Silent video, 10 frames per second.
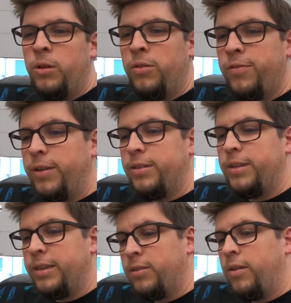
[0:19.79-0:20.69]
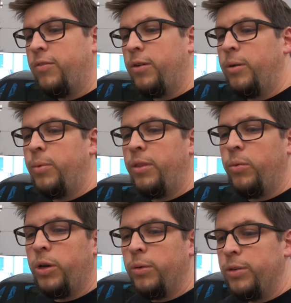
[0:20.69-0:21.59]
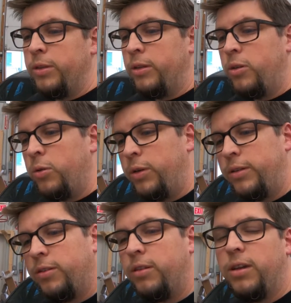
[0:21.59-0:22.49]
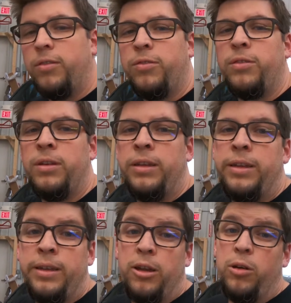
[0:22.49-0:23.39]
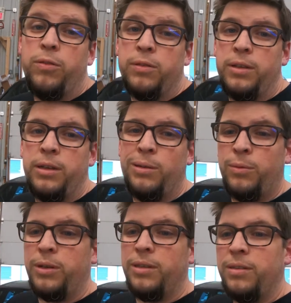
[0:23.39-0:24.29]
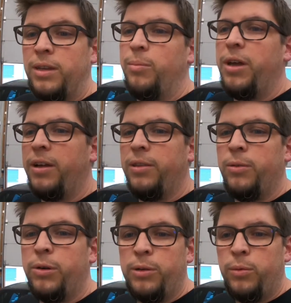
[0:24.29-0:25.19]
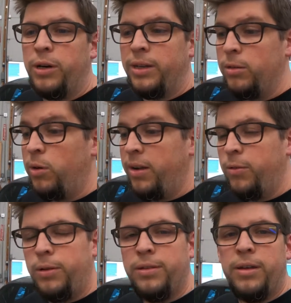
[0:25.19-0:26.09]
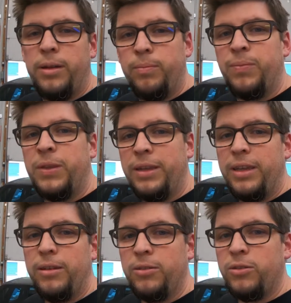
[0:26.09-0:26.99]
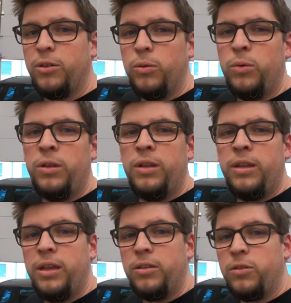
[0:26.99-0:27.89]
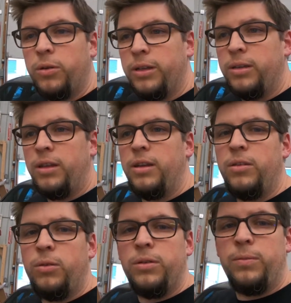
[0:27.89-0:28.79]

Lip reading: Finish that stuff up and then we'll go into the tuning stuff. Hopefully we'll get this thing back on the road where I can drive it all the time again. So yeah, let's go ahead and get into it.